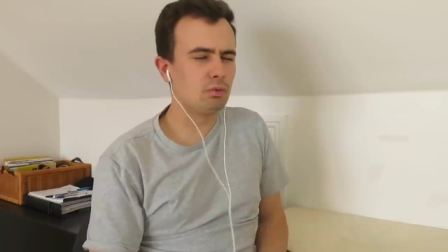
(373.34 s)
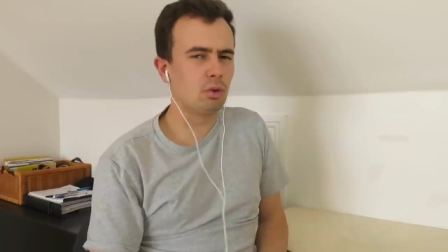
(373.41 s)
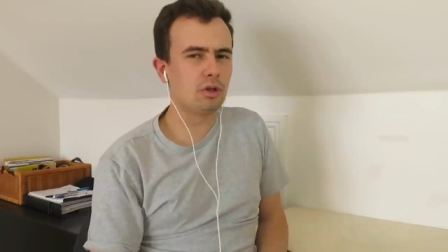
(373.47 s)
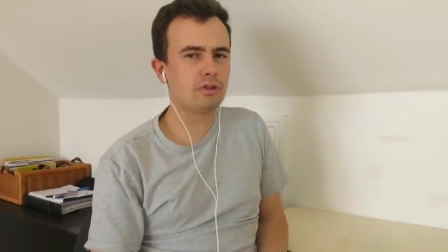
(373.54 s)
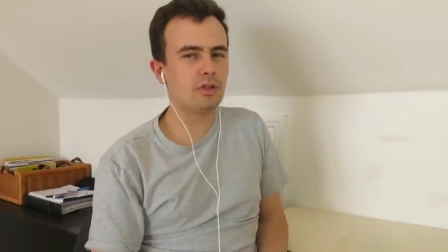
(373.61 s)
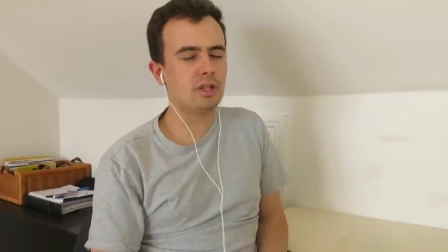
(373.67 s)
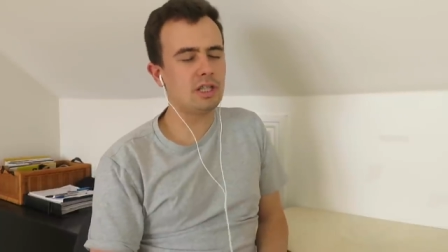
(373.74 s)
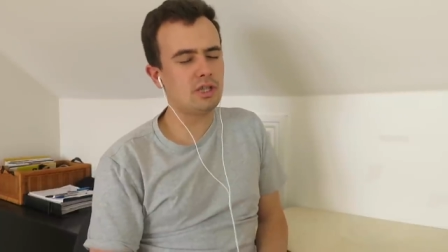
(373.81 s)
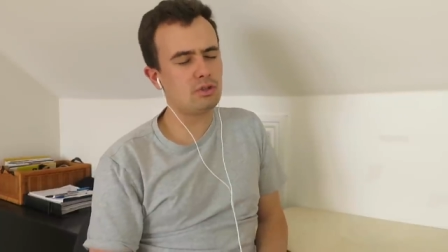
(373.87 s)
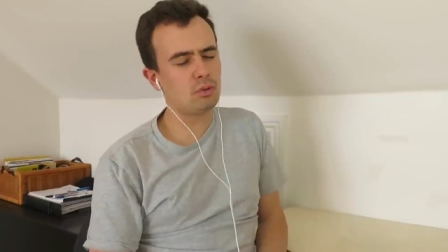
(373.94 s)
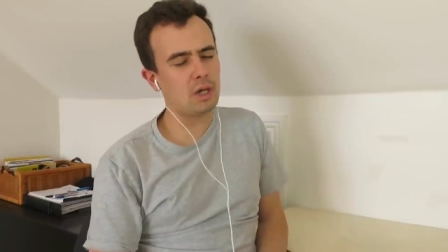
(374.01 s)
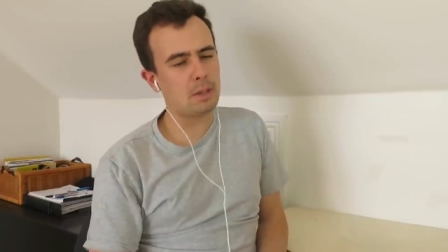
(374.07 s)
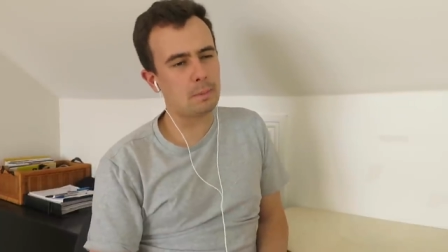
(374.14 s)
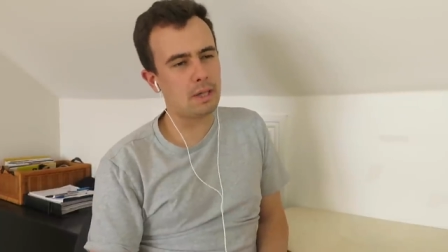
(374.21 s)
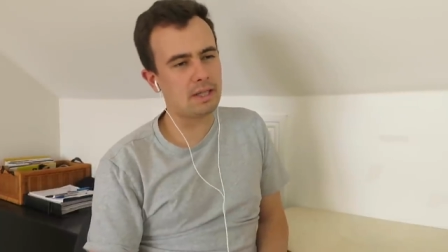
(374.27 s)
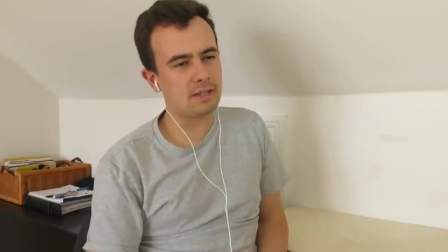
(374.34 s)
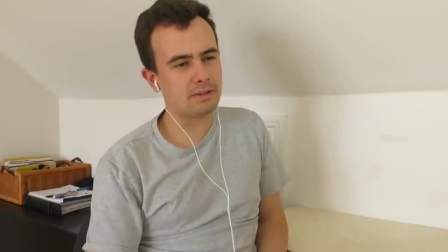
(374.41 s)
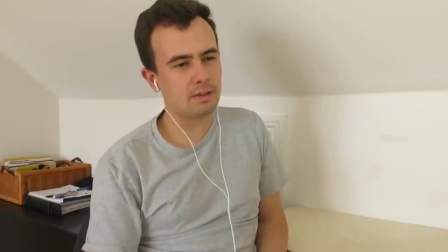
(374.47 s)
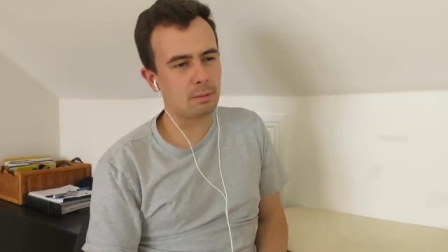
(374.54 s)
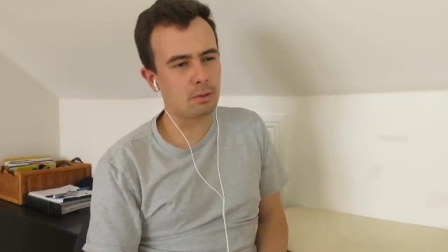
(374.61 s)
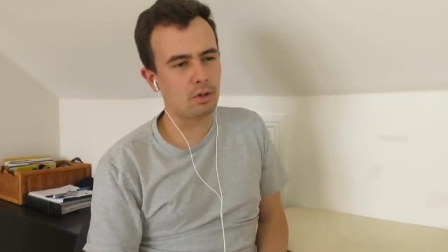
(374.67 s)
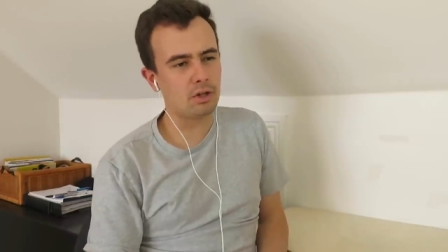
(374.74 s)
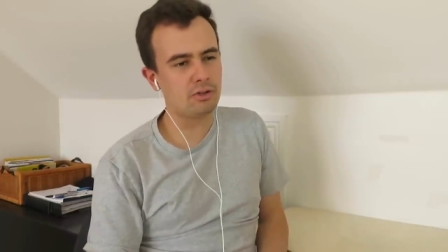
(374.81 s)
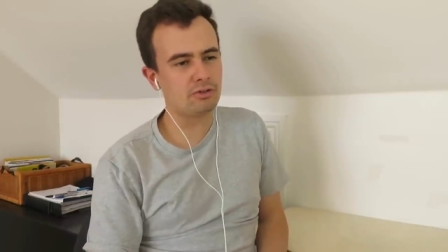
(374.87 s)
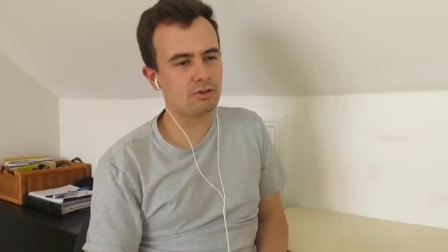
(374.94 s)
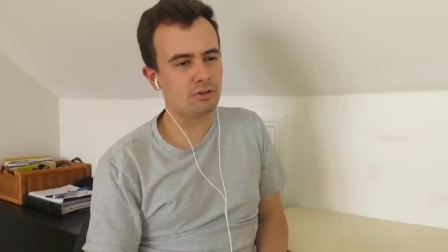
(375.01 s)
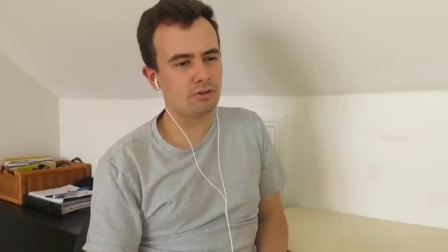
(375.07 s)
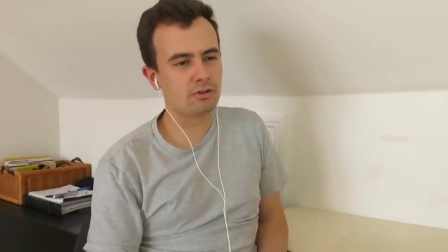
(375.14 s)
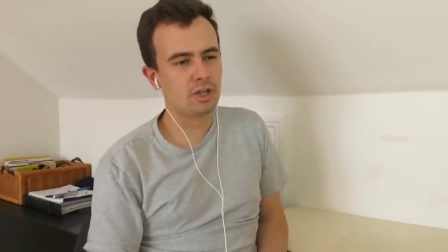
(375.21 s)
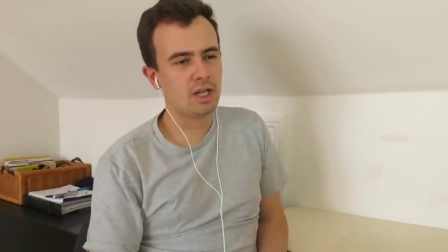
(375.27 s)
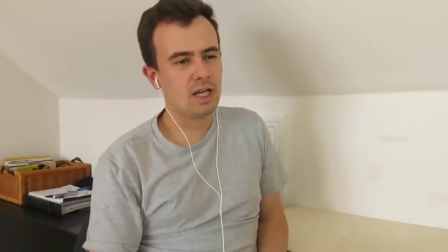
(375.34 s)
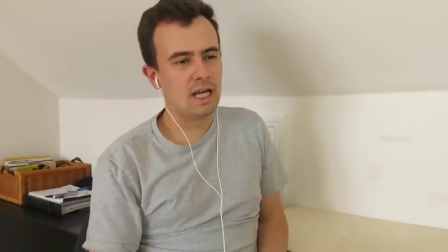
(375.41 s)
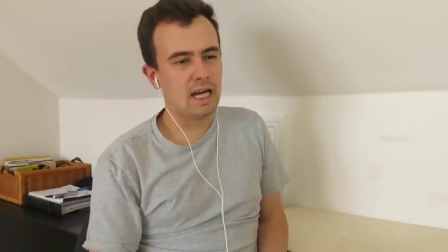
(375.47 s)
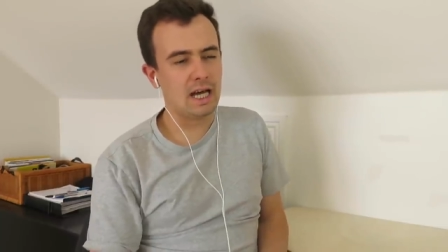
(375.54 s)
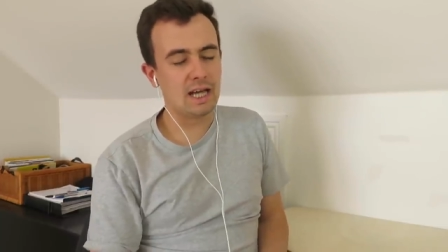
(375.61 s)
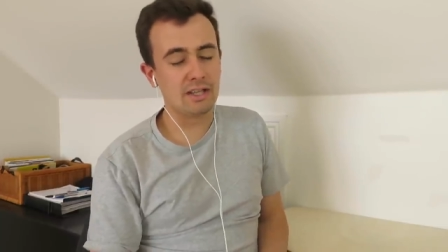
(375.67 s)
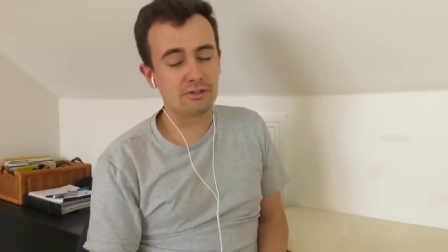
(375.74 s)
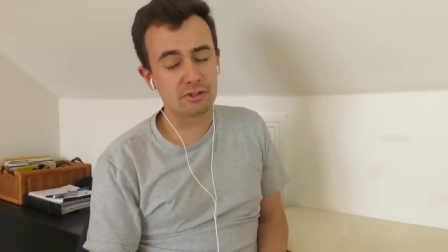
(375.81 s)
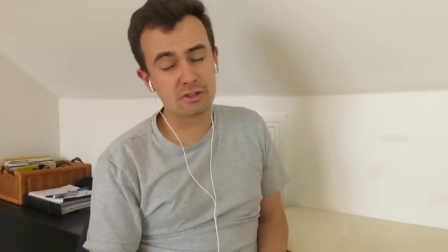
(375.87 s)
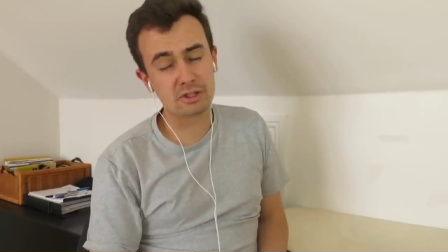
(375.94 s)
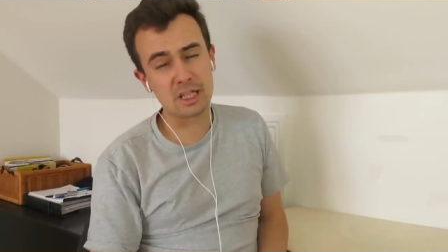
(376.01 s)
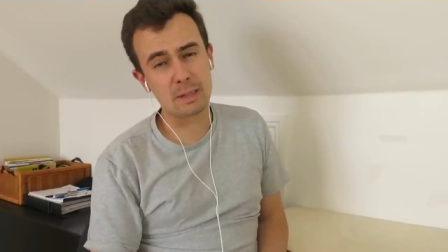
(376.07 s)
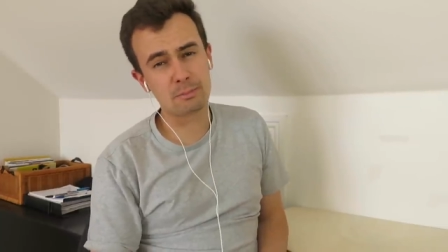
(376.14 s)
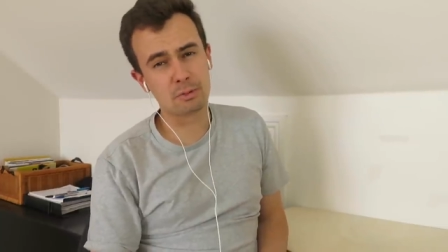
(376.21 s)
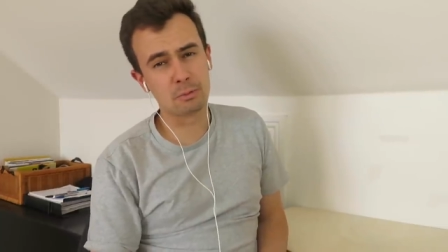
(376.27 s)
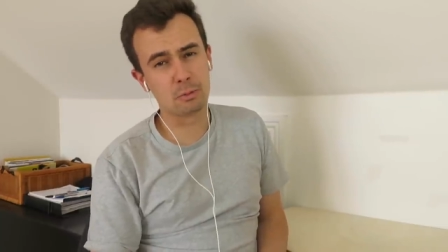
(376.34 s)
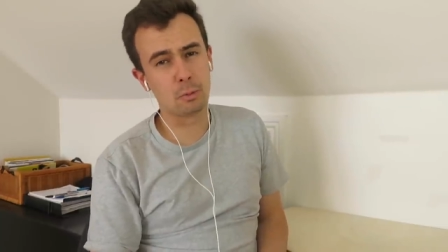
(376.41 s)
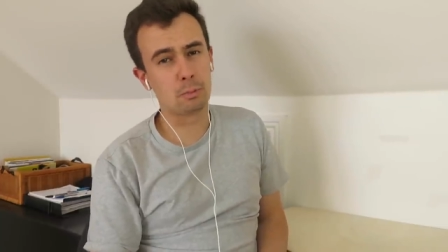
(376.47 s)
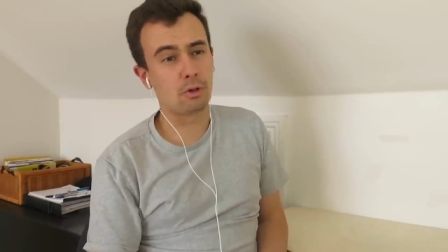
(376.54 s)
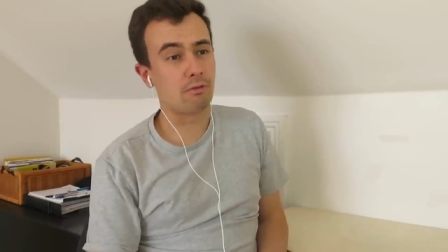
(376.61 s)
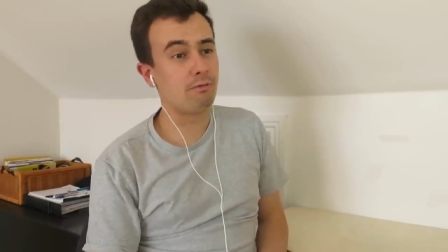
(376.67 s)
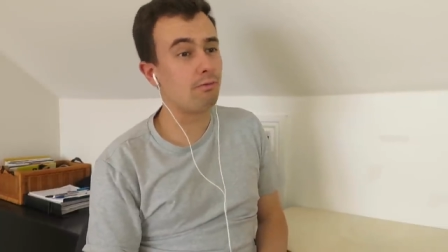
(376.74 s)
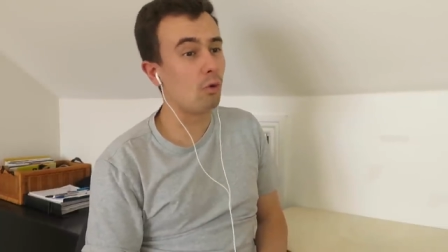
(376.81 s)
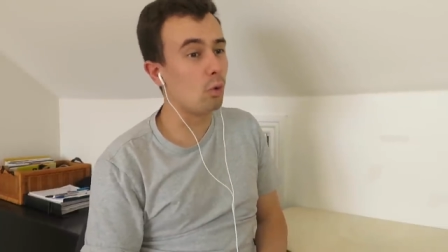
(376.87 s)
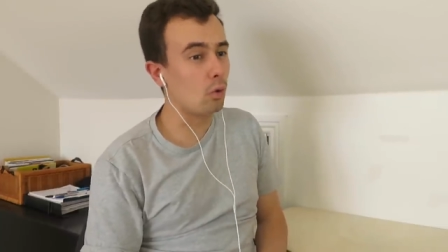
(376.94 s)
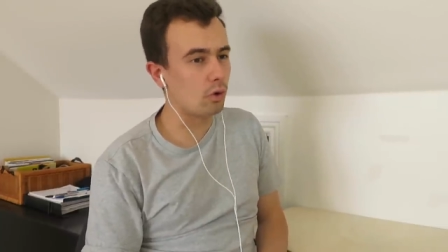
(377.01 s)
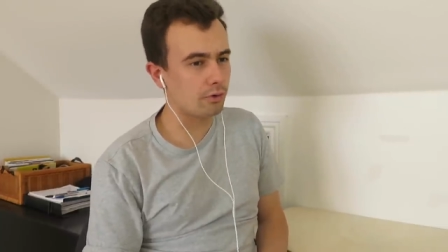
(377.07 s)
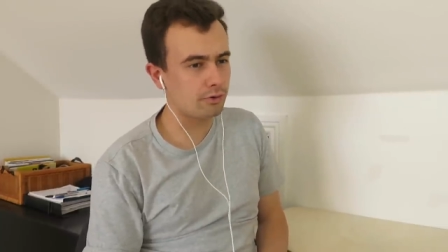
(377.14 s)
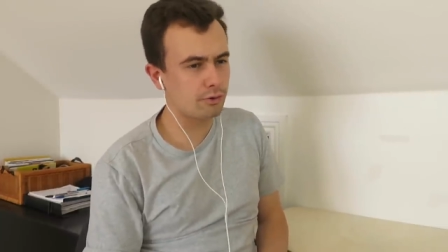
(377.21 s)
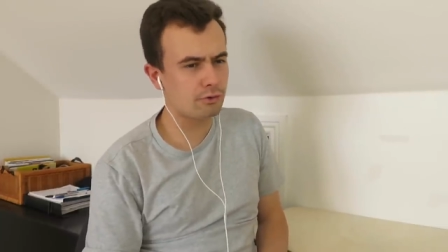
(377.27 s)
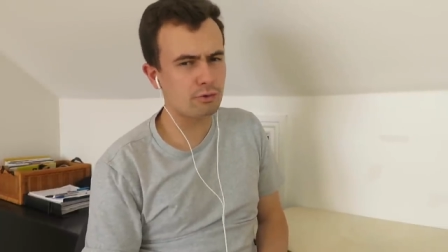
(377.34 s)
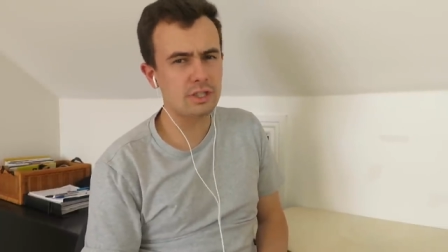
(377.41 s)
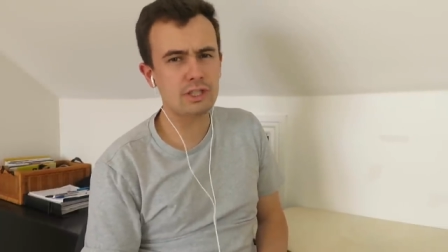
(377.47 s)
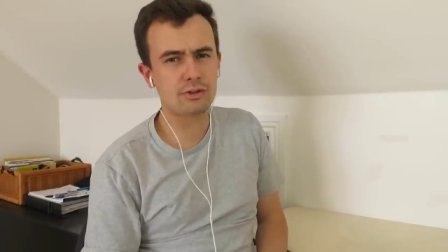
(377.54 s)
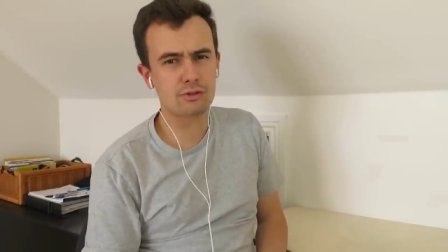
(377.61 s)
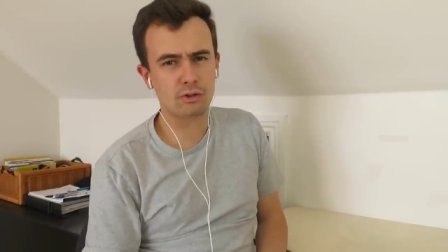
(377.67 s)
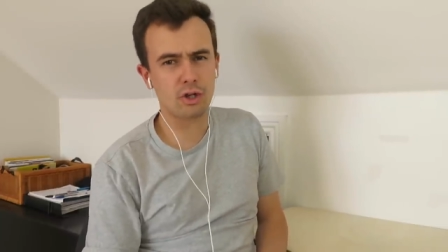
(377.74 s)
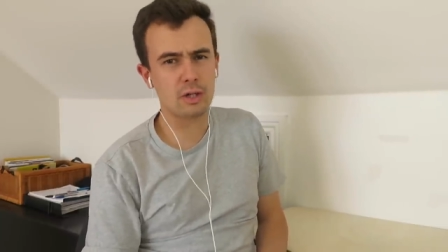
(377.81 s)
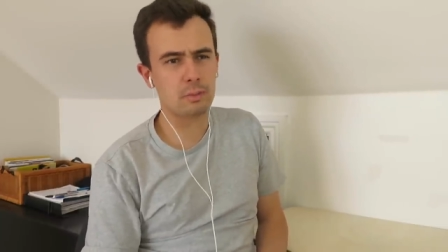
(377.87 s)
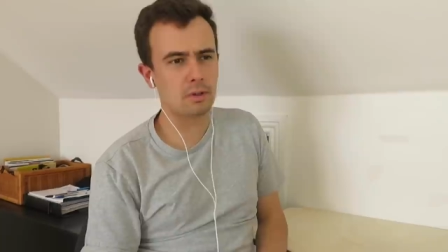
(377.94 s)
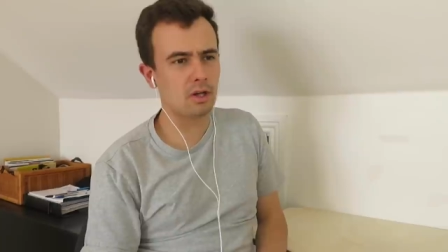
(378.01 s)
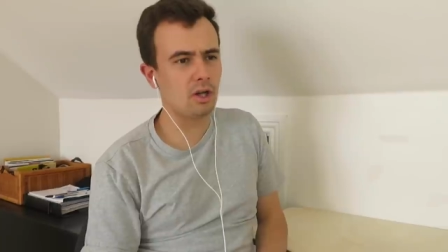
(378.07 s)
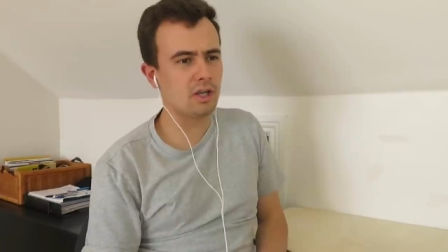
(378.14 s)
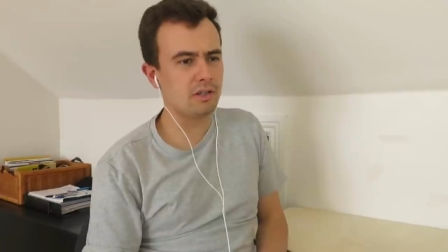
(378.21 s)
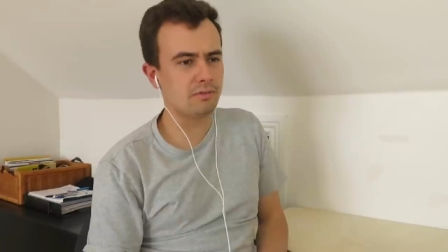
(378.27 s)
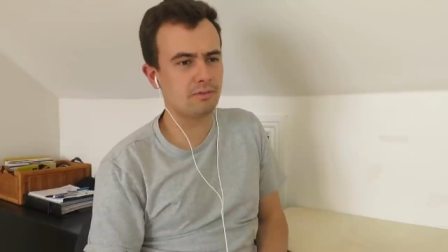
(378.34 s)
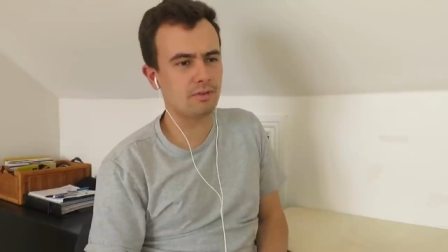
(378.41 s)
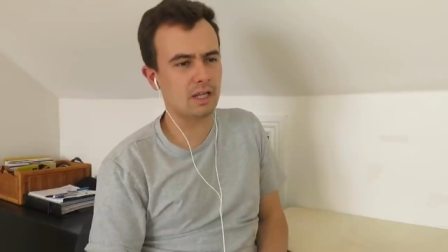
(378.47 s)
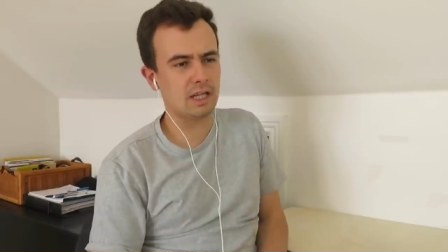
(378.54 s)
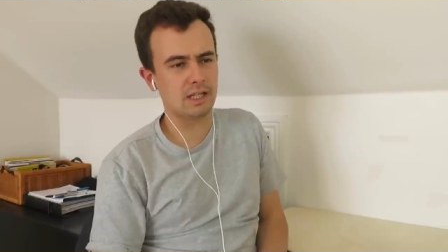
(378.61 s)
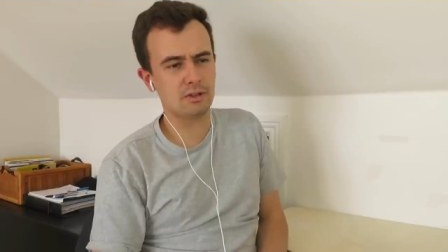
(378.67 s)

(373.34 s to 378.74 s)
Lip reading: worth an each way bet at the prices is the Champion Bumper 4th, 3-stripe life.